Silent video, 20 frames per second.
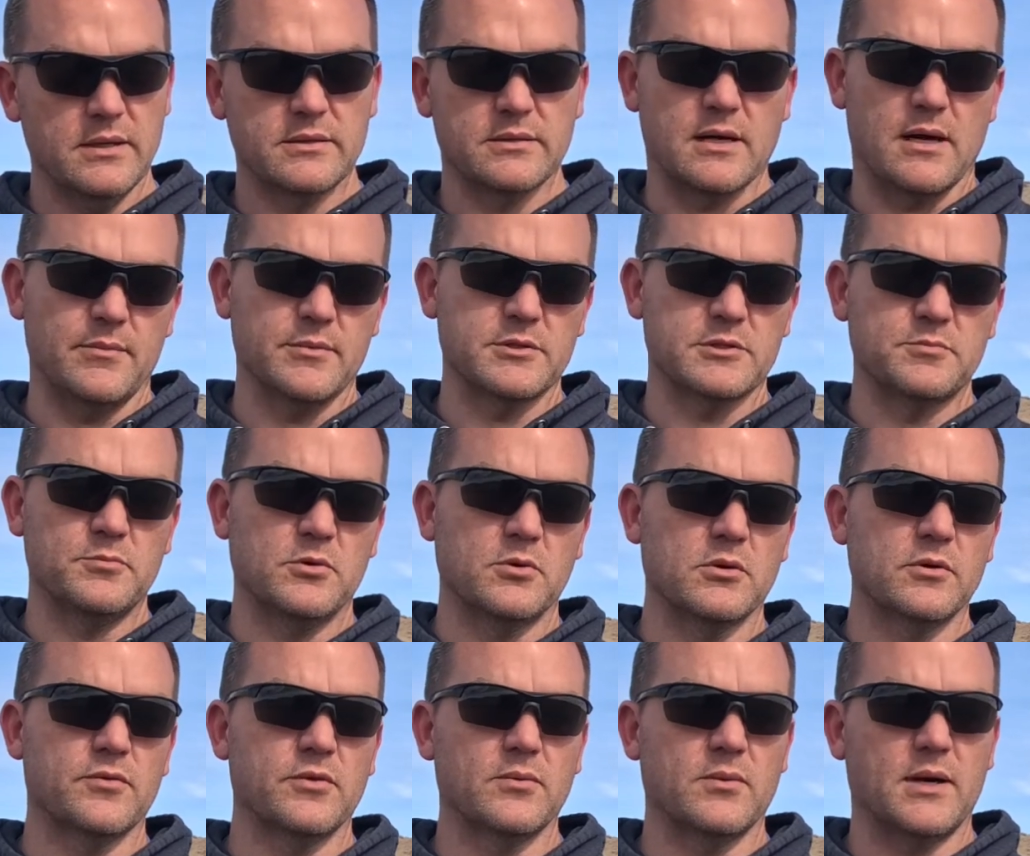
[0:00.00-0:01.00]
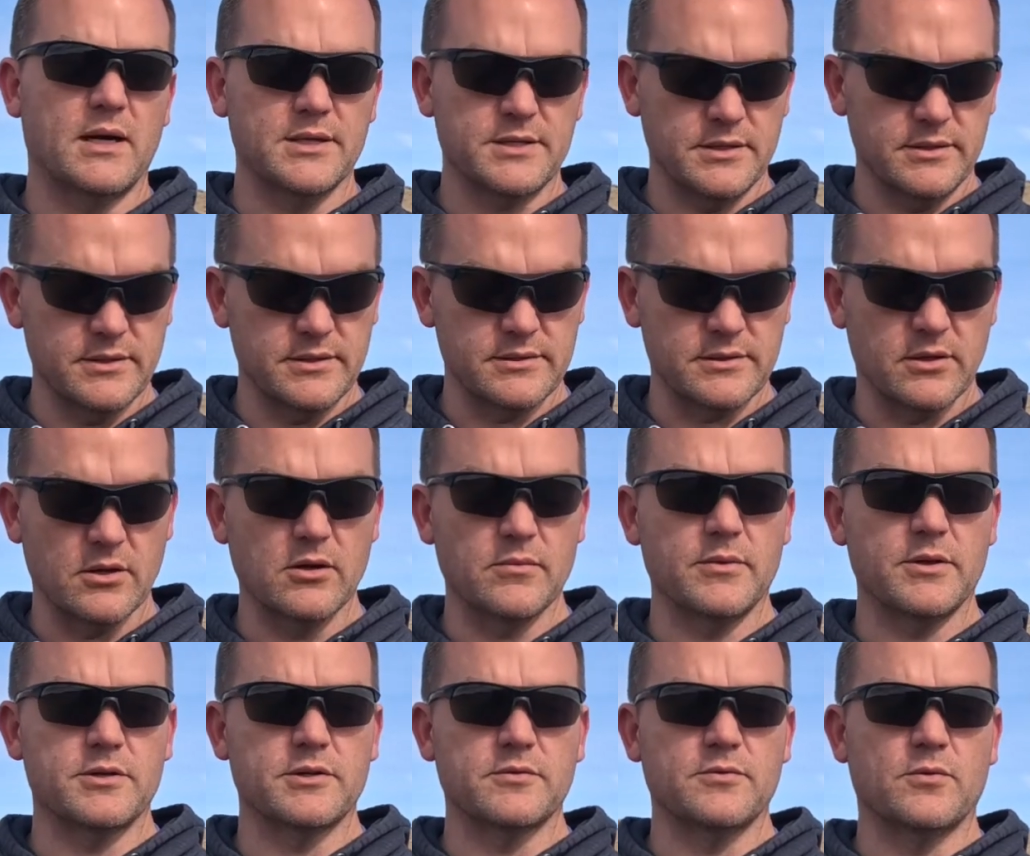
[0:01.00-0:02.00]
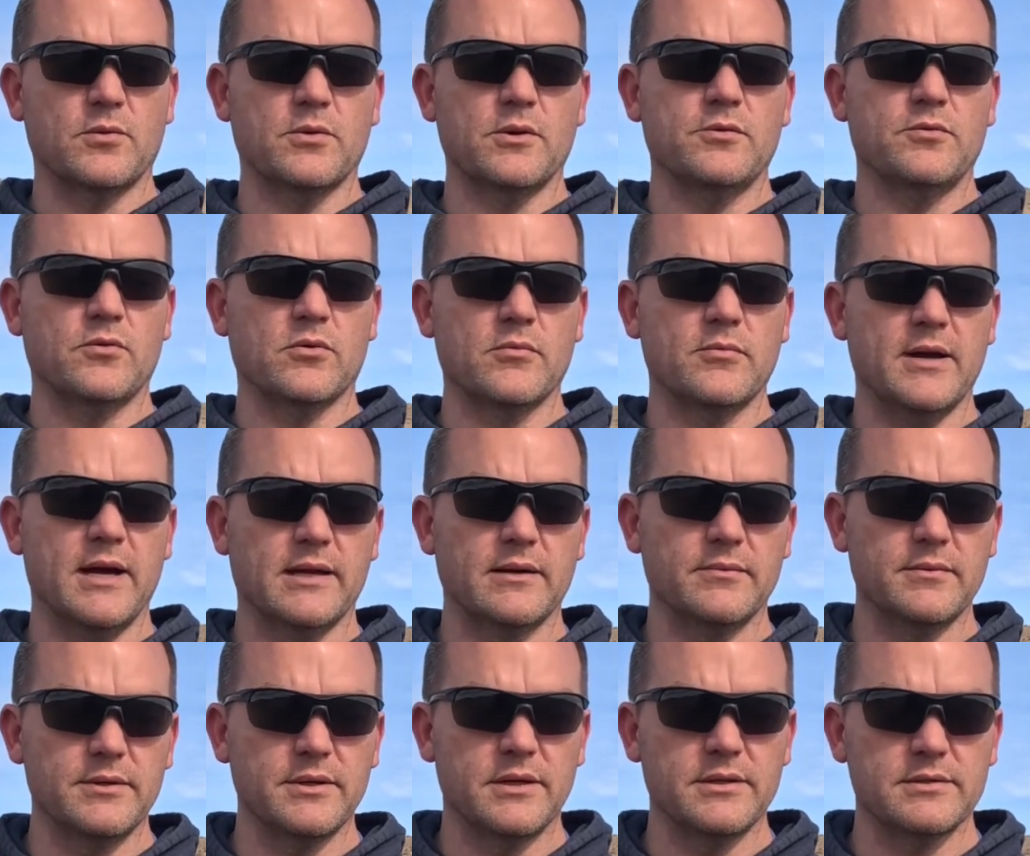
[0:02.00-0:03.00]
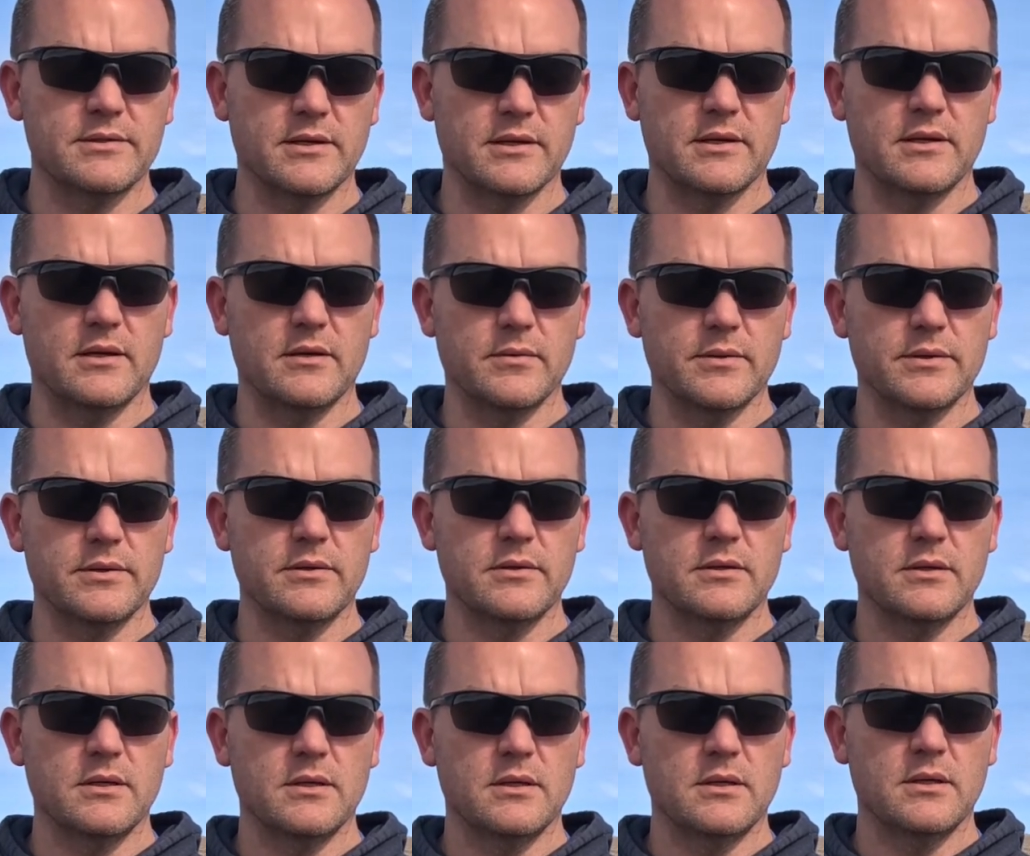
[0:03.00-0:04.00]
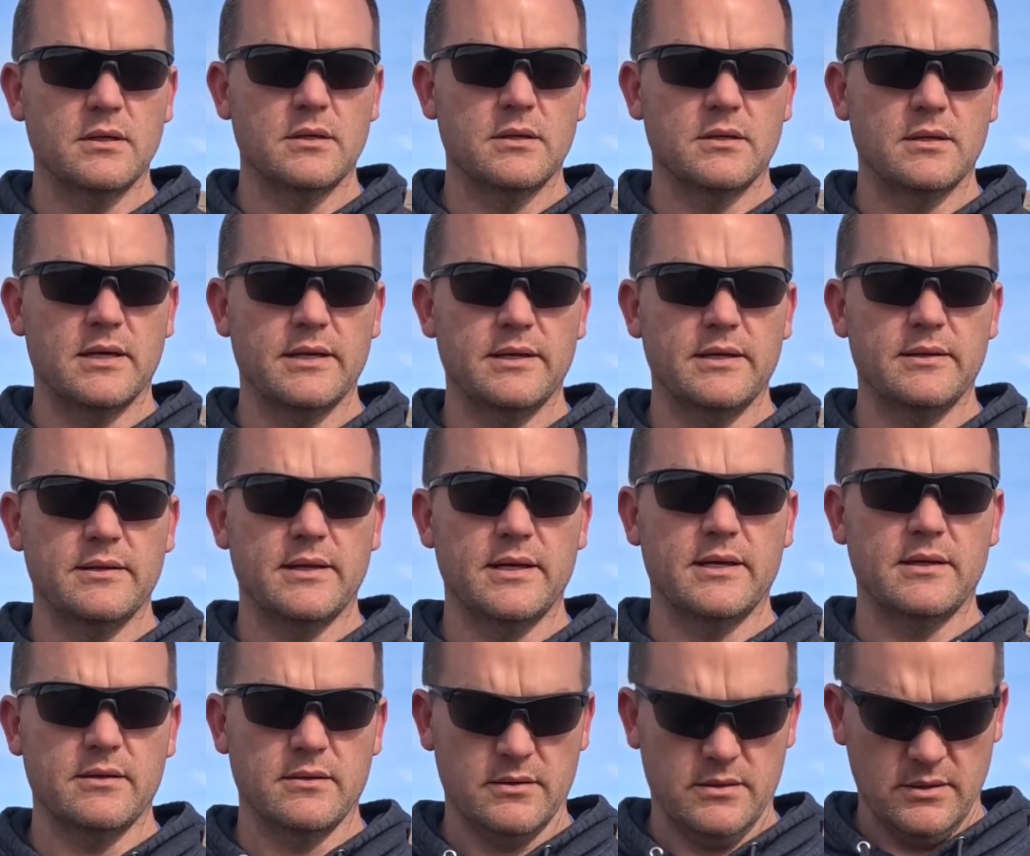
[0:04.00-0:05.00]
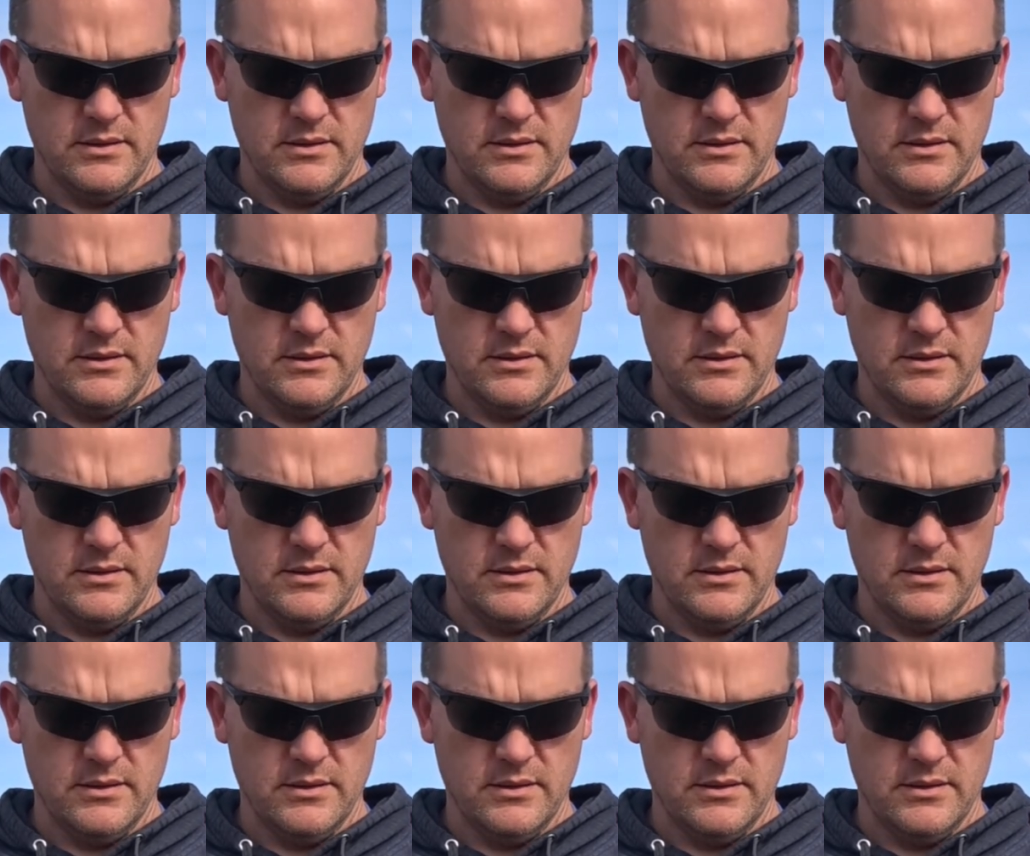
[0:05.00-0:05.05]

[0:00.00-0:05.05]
Thomas Spohr, if you're watching this, hurry and get your 44 Magnum done so I can hunt with it. I need that.